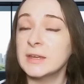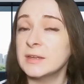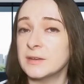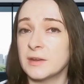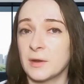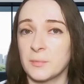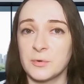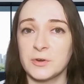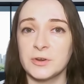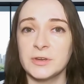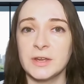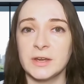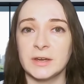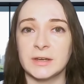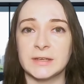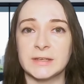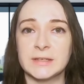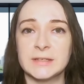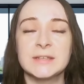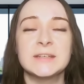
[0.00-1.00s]
Number
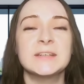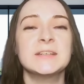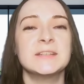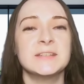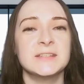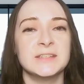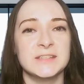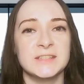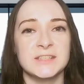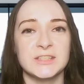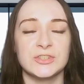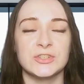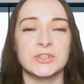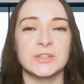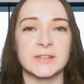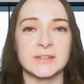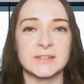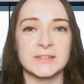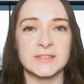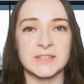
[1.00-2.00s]
9.
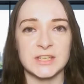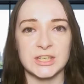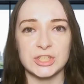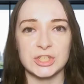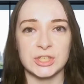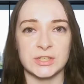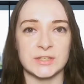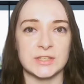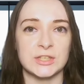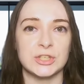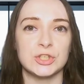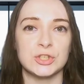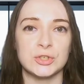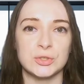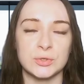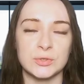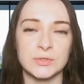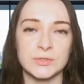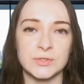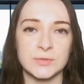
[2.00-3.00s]
Digitalization
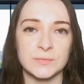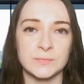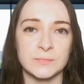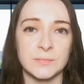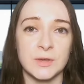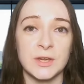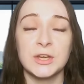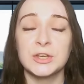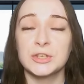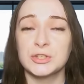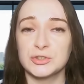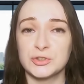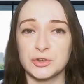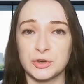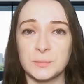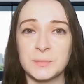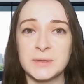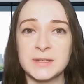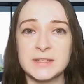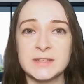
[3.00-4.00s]
issues.
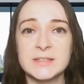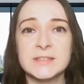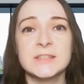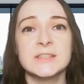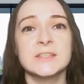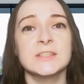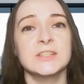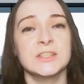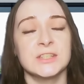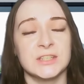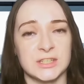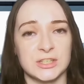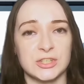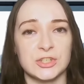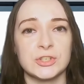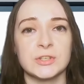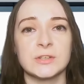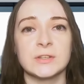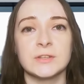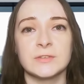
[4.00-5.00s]
Germany's
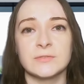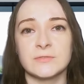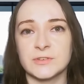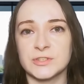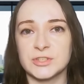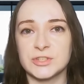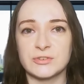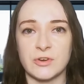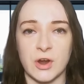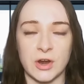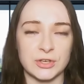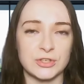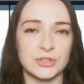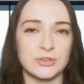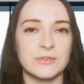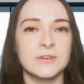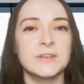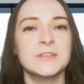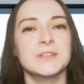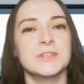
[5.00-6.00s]
digital
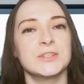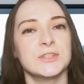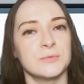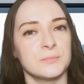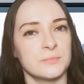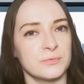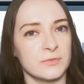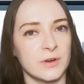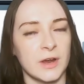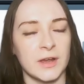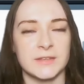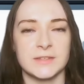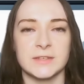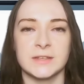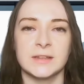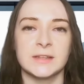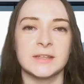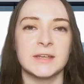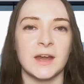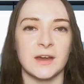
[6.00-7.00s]
infrastructure is
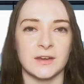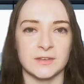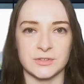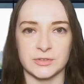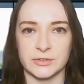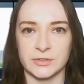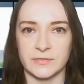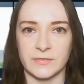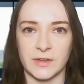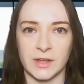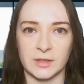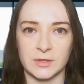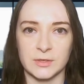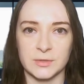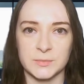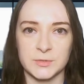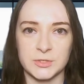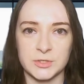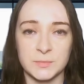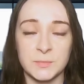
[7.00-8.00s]
surprisingly
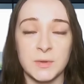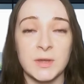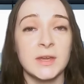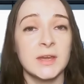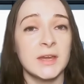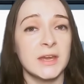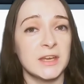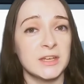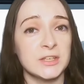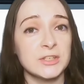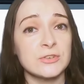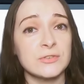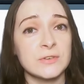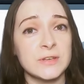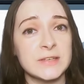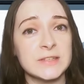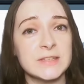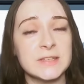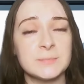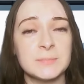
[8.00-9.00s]
underdeveloped.
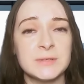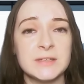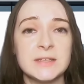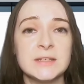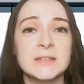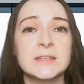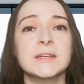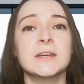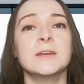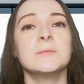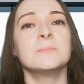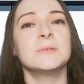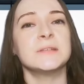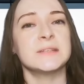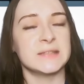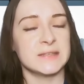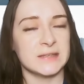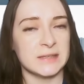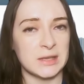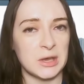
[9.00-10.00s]
Internet speed can be
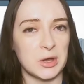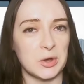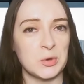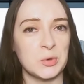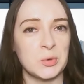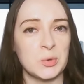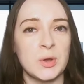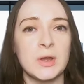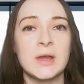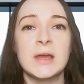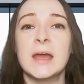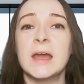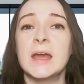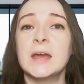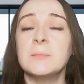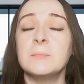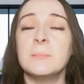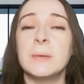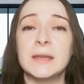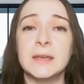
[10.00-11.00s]
slow,
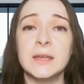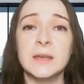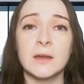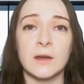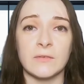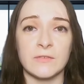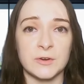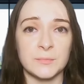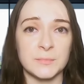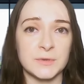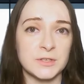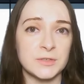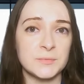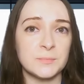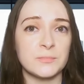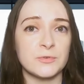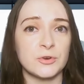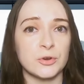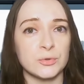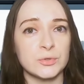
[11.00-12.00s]
and many government
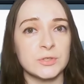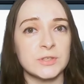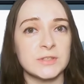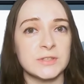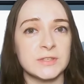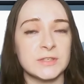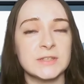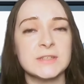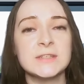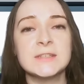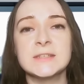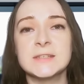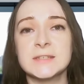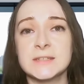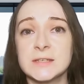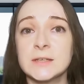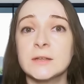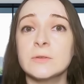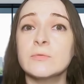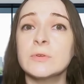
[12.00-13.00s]
processes
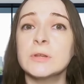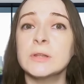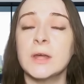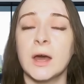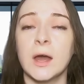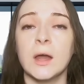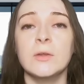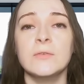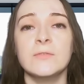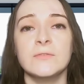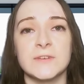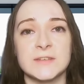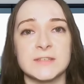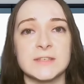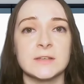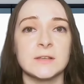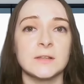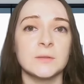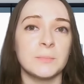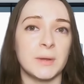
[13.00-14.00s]
still rely on
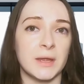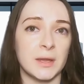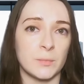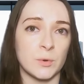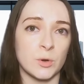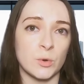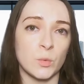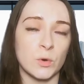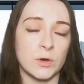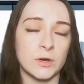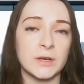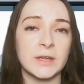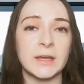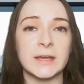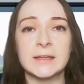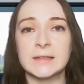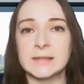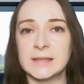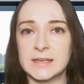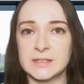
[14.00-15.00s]
physical paperwork
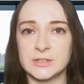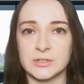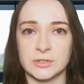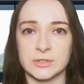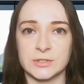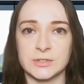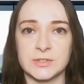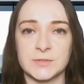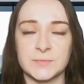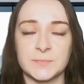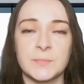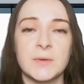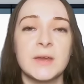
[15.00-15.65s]
and letters.